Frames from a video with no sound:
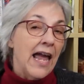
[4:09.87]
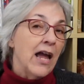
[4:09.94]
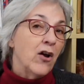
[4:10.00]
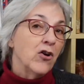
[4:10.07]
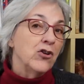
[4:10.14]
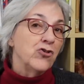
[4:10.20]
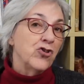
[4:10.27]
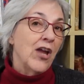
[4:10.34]
It
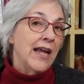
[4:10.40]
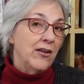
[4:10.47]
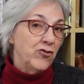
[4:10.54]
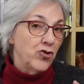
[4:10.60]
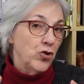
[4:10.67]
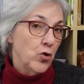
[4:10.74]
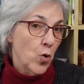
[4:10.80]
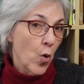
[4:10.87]
could
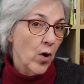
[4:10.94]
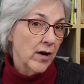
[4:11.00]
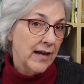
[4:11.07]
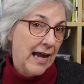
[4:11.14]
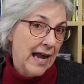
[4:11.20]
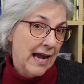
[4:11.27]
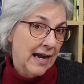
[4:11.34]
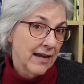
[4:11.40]
change your
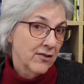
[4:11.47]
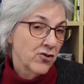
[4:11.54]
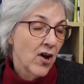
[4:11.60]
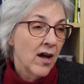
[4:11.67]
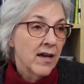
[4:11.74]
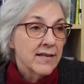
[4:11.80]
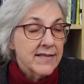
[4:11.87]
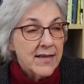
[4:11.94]
gauge.
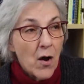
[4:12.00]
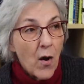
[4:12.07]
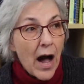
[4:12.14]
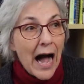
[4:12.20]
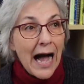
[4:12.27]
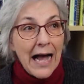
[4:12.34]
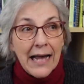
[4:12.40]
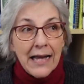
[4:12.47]
So
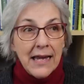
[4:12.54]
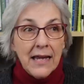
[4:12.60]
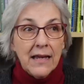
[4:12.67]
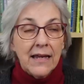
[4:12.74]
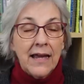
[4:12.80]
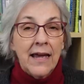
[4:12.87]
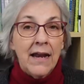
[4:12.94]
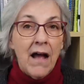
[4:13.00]
I
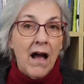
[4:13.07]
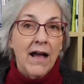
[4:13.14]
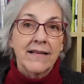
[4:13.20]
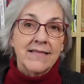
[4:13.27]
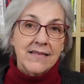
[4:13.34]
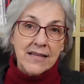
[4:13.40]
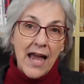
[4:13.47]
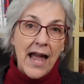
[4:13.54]

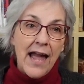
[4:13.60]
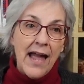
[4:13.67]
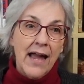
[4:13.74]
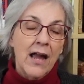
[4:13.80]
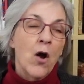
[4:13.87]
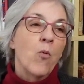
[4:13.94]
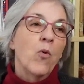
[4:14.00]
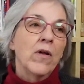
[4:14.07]
cannot
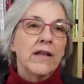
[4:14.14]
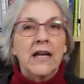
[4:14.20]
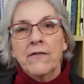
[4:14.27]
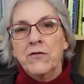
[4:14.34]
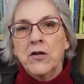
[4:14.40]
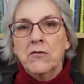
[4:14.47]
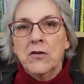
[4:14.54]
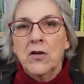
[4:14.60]
say, well,
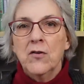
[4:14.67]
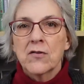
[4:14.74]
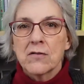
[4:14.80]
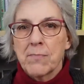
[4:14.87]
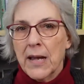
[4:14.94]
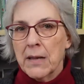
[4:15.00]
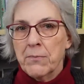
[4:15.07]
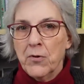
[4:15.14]
if you use
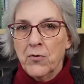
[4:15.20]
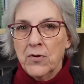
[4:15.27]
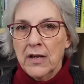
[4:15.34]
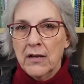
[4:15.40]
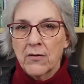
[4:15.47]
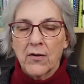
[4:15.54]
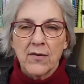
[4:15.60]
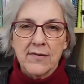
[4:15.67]
bamboo
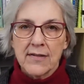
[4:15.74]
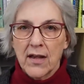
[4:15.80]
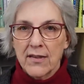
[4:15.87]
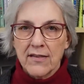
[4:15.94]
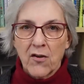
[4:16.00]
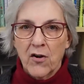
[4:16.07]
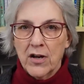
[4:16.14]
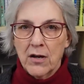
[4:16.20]
needles,
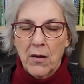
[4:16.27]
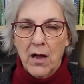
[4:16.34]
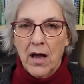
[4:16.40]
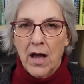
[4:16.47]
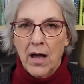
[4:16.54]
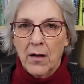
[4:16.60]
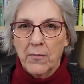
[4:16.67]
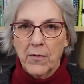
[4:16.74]
that's going
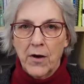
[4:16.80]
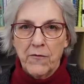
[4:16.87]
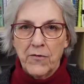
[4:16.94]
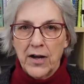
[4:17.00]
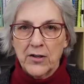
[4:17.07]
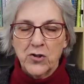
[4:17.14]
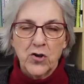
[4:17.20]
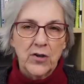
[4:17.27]
to
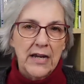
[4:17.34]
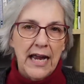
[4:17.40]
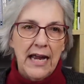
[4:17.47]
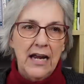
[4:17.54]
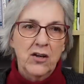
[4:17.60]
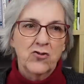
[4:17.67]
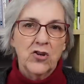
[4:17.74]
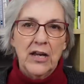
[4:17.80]
affect your
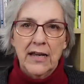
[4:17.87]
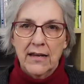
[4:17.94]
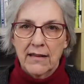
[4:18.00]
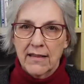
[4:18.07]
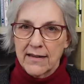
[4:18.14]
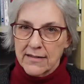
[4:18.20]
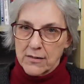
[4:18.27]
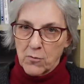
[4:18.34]
gauge in
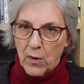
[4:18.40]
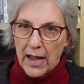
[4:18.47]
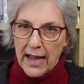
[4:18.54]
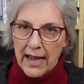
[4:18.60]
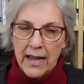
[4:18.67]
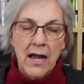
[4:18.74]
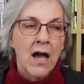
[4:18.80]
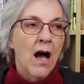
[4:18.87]
this
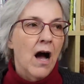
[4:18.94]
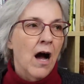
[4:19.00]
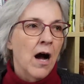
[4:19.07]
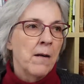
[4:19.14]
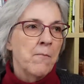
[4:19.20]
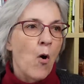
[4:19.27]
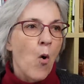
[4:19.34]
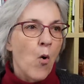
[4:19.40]
way.
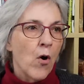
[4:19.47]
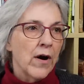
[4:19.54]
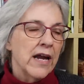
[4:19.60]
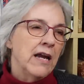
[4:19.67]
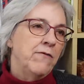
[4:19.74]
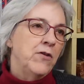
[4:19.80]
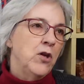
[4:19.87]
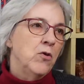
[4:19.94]
Or
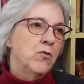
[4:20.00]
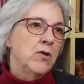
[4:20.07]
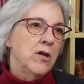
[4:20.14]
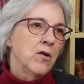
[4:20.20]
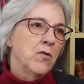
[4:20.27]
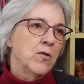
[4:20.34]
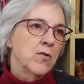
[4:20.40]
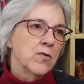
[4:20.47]
if you
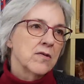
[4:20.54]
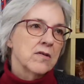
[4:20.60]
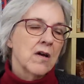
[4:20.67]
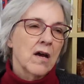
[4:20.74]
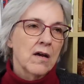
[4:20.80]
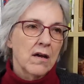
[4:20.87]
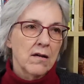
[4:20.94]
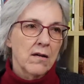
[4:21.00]
use
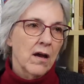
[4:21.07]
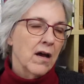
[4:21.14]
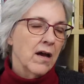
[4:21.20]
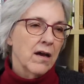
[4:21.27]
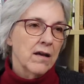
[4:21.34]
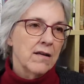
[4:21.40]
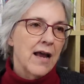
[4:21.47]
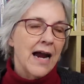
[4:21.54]
a
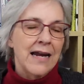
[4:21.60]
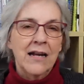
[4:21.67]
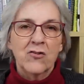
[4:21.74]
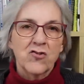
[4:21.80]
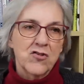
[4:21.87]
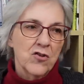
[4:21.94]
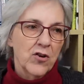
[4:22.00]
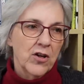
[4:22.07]
9-inch
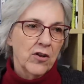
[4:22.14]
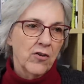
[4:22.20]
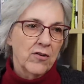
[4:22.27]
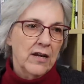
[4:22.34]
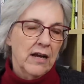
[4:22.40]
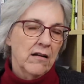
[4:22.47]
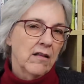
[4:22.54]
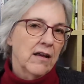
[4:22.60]
circular
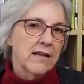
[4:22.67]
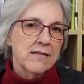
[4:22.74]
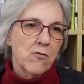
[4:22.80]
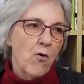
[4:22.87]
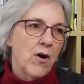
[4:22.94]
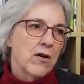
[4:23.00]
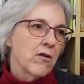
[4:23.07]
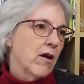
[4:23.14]
needle, it's
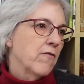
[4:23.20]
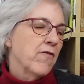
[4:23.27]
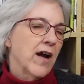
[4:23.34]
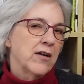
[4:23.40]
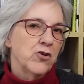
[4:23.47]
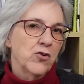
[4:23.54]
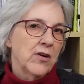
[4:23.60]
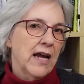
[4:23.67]
going to
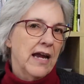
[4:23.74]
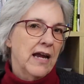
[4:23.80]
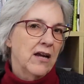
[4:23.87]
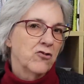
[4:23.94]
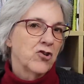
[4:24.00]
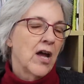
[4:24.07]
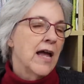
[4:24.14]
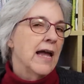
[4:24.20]
affect your
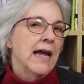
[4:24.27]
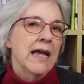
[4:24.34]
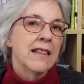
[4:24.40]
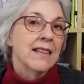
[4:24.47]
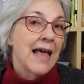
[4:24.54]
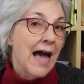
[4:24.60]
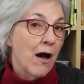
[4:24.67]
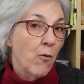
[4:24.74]
gauge in
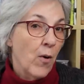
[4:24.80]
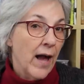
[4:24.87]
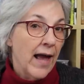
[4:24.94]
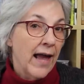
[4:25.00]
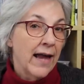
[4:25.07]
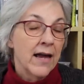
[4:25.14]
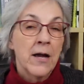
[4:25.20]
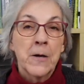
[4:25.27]
that
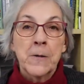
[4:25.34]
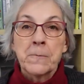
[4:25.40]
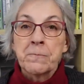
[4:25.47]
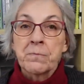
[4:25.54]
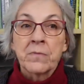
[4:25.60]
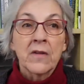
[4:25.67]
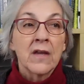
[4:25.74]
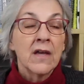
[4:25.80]
way.
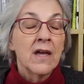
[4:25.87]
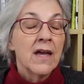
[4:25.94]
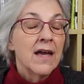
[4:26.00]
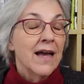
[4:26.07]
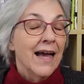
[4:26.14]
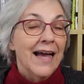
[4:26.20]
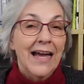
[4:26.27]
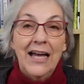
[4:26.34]

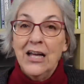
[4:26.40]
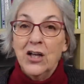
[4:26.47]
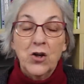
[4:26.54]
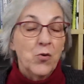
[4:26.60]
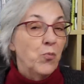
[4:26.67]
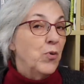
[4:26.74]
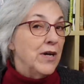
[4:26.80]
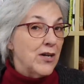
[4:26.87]

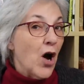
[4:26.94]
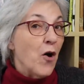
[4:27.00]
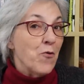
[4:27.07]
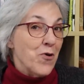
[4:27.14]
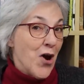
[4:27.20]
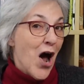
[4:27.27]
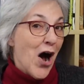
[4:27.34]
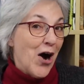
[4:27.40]
We
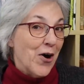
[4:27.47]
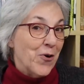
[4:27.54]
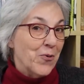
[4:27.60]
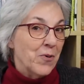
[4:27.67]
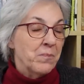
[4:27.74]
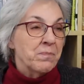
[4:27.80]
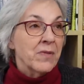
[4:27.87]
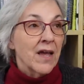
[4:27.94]
don't know.